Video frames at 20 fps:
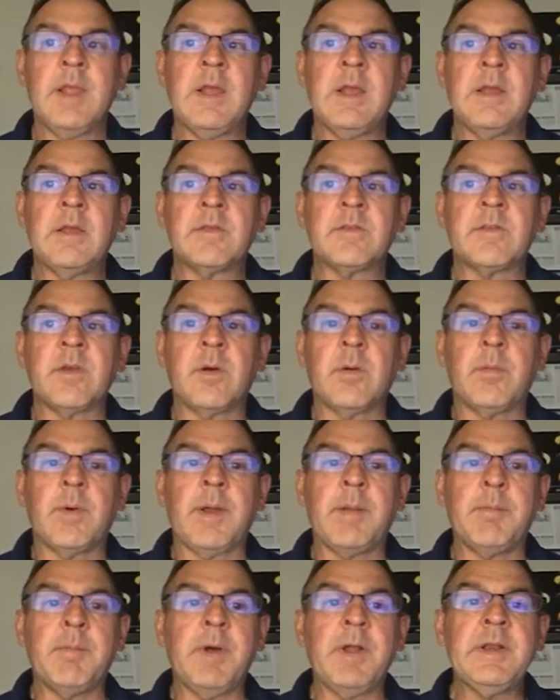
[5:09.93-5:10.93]
So
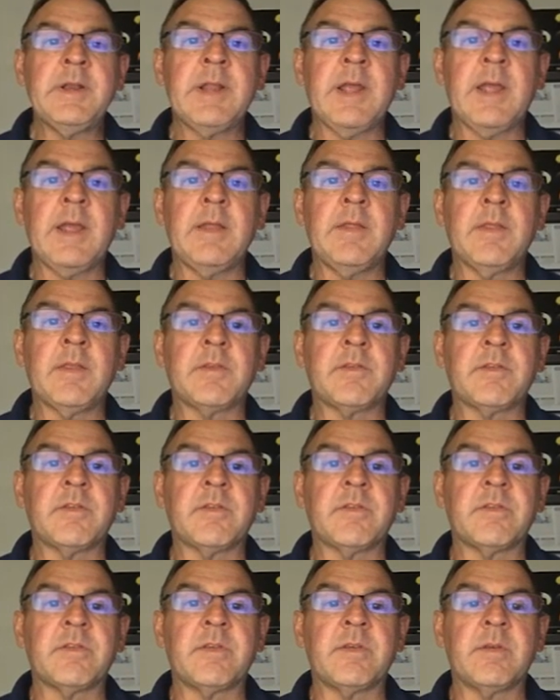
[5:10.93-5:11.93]
by Monday, this
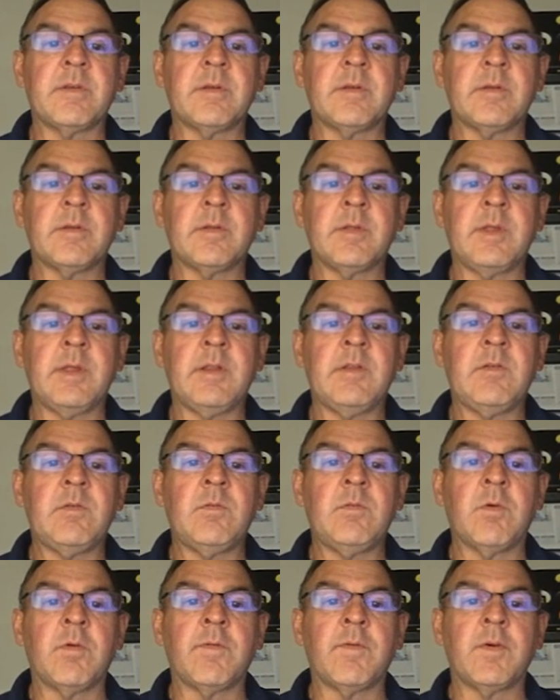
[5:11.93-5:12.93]
is the
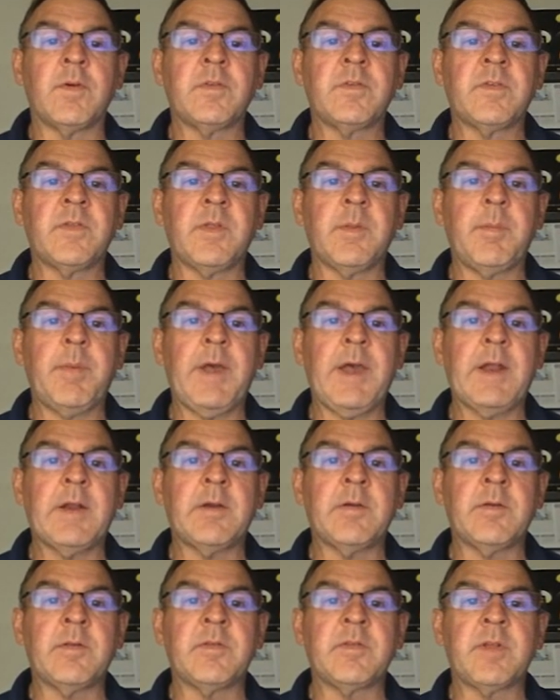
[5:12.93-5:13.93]
reverse in the
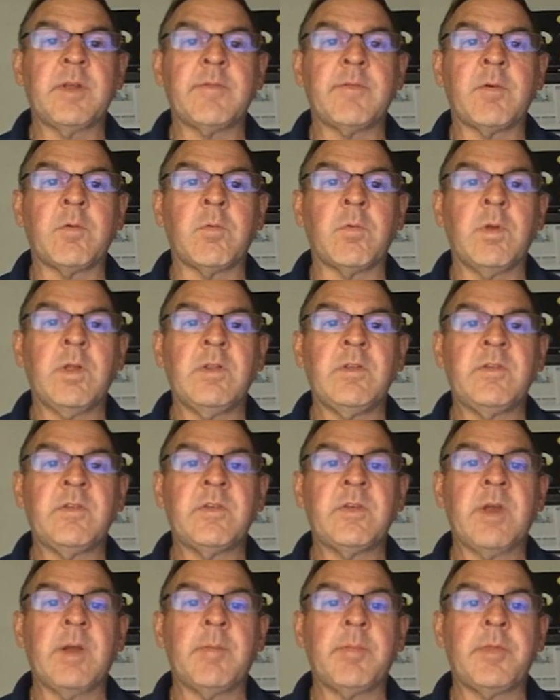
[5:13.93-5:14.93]
pattern. Instead of a
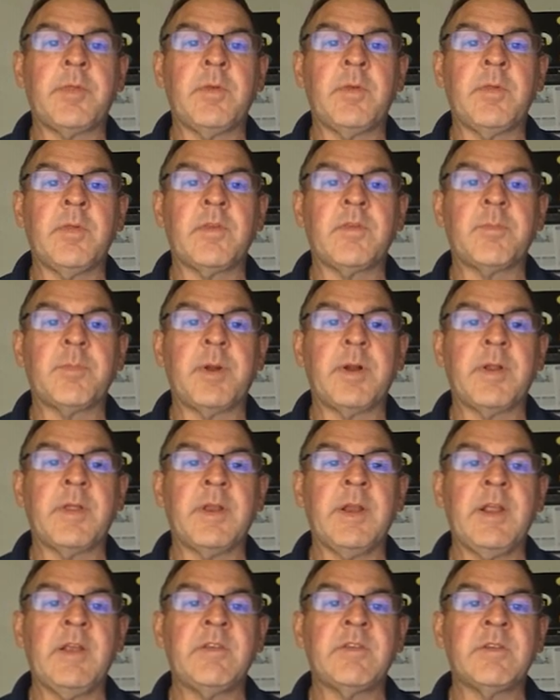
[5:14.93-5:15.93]
ridge up through this part of
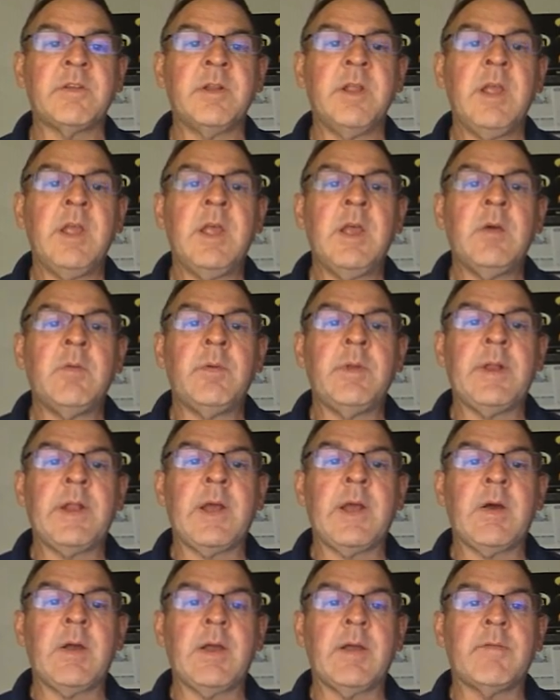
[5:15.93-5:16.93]
the nation, we
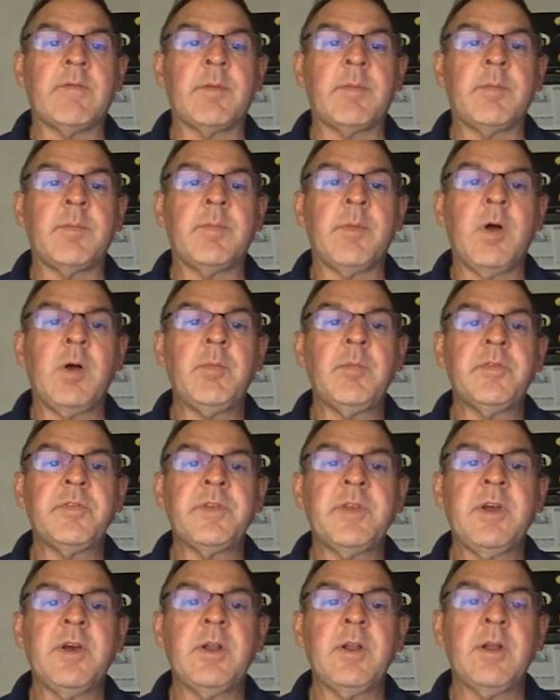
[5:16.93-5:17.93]
now have
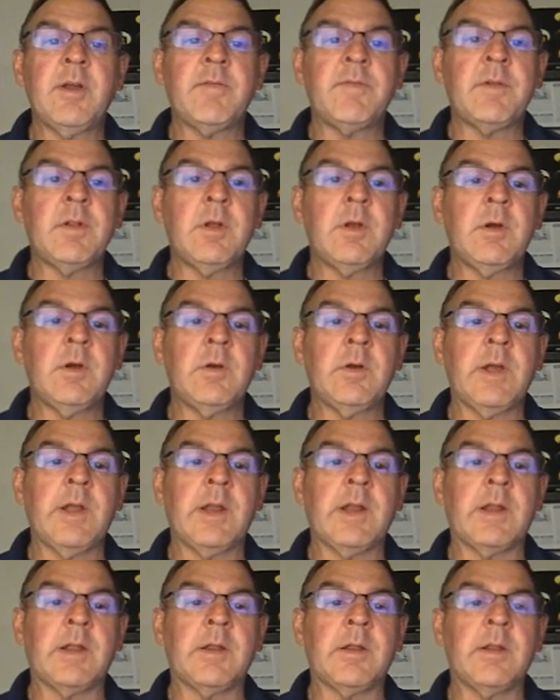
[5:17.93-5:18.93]
almost a cutoff low,
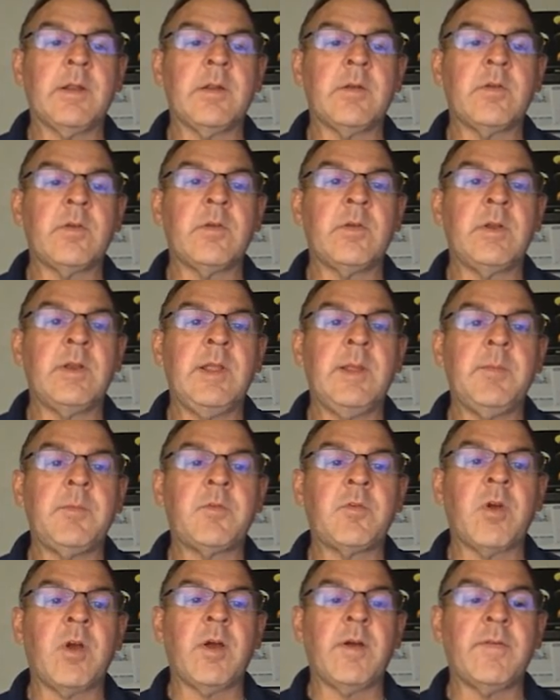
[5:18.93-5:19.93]
got a deep
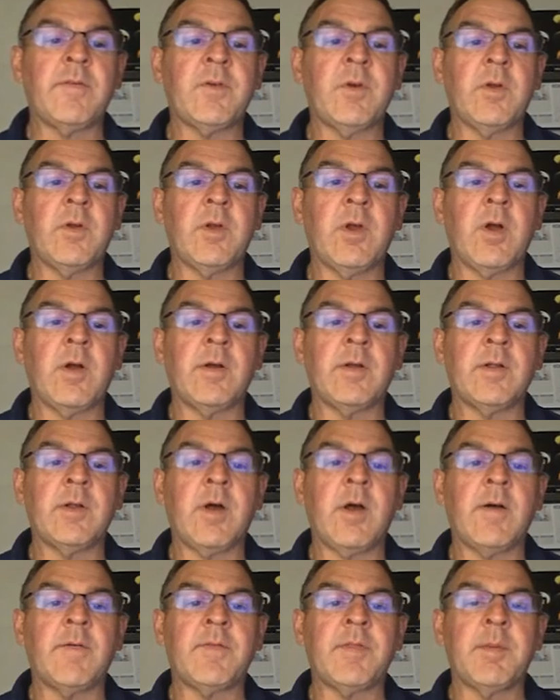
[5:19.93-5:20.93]
trough going
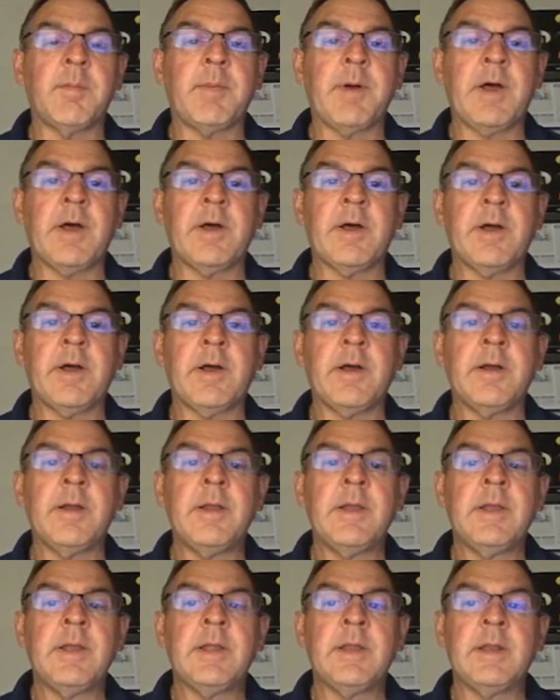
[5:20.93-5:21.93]
off the Baja
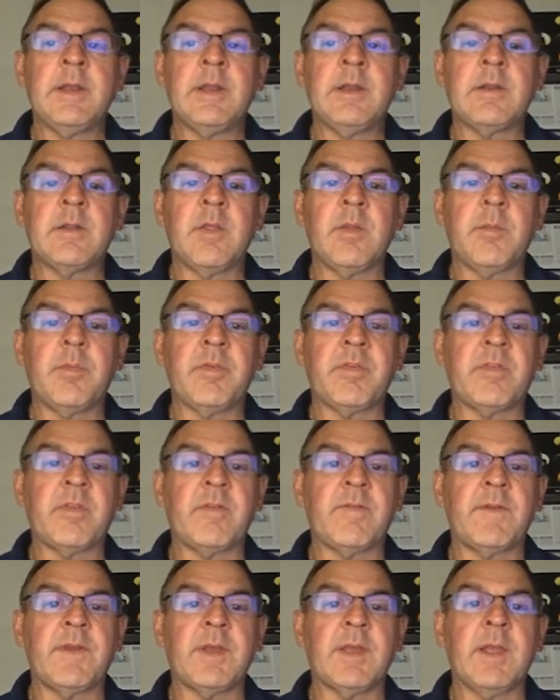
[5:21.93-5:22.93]
and into the
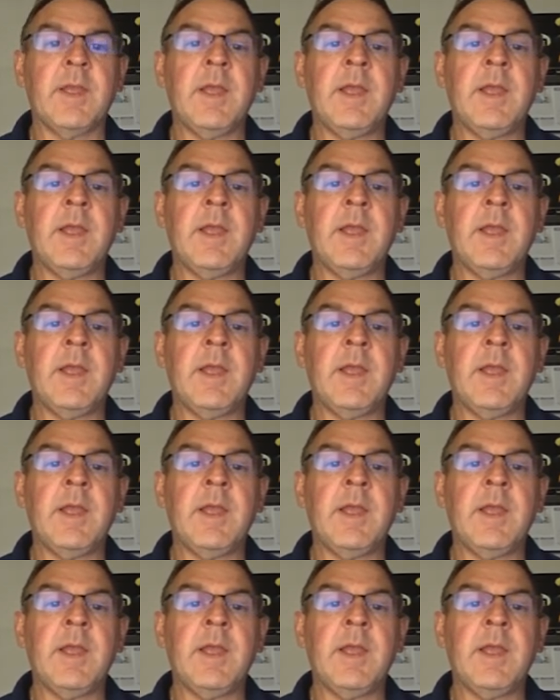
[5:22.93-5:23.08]
Pacific.